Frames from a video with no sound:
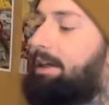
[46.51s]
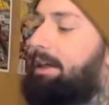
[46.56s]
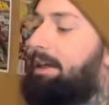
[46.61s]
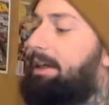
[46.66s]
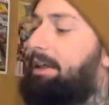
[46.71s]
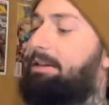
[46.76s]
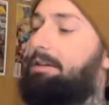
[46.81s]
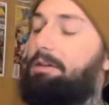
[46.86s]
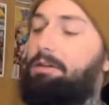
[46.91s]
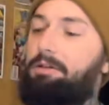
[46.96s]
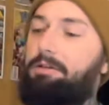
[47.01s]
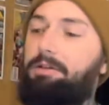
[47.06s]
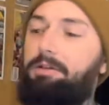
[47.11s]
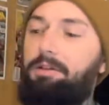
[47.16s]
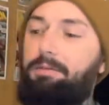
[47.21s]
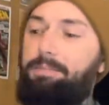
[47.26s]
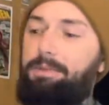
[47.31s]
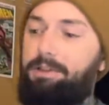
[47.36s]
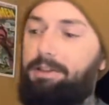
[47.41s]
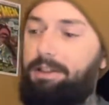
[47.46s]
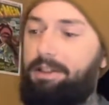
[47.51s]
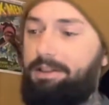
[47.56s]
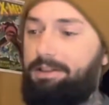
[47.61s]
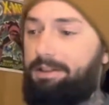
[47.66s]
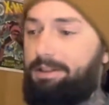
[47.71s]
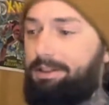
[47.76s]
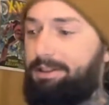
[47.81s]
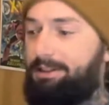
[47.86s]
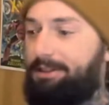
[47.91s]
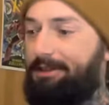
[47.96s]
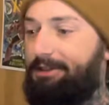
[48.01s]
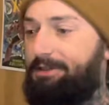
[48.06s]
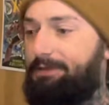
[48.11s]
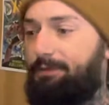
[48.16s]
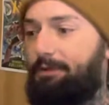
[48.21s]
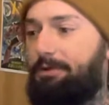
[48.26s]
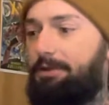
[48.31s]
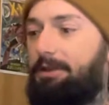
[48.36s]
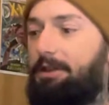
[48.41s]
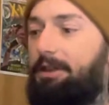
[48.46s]
I looked up and got these
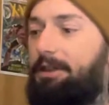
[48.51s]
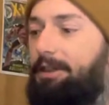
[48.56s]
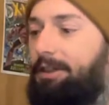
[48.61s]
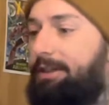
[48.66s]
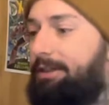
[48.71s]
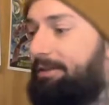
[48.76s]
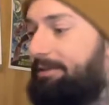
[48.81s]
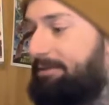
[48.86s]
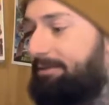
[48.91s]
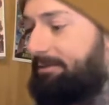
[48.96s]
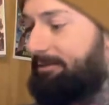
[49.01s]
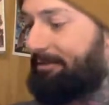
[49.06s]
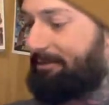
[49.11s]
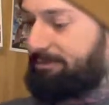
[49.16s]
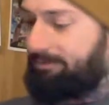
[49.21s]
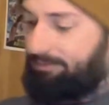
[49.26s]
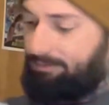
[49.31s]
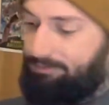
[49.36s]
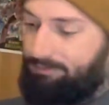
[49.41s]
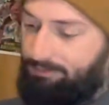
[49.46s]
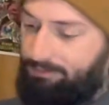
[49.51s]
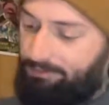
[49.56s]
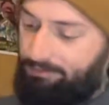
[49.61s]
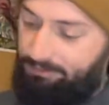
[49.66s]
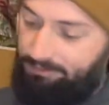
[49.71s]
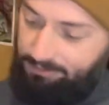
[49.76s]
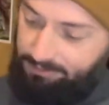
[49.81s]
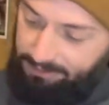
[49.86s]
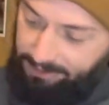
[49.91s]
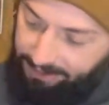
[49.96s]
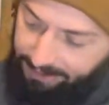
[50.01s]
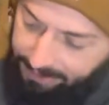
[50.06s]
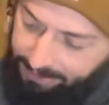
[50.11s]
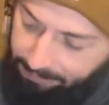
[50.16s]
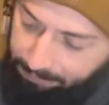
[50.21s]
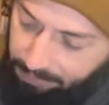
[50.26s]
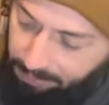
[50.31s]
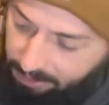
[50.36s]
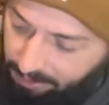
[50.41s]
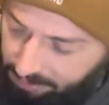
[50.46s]
for like 80
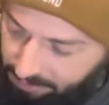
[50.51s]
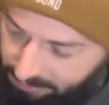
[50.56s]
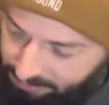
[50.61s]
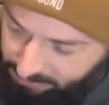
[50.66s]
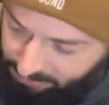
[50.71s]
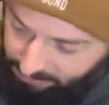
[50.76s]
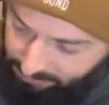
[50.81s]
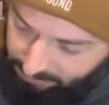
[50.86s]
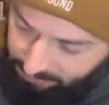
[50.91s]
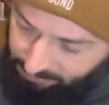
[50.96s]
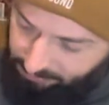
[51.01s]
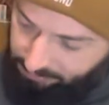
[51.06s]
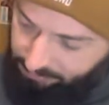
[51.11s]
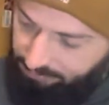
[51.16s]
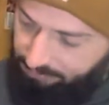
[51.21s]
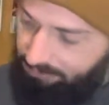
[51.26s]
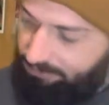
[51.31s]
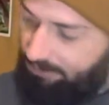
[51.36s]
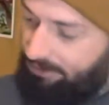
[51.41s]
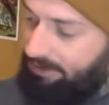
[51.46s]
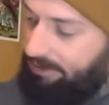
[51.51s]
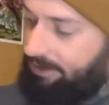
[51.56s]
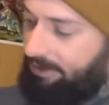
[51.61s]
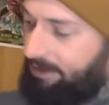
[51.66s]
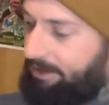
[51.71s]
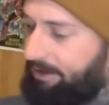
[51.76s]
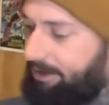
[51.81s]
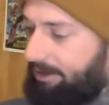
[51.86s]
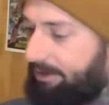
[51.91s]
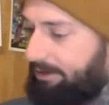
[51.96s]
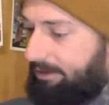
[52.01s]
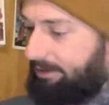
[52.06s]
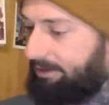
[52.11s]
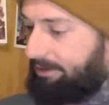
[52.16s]
bucks, I think.